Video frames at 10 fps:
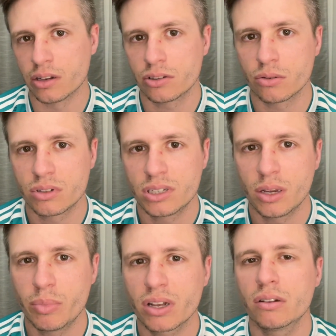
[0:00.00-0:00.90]
So
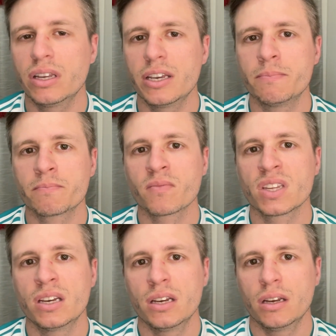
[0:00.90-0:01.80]
typically,
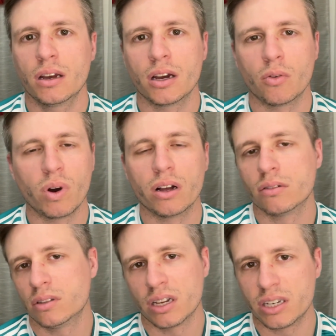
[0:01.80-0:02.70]
well, not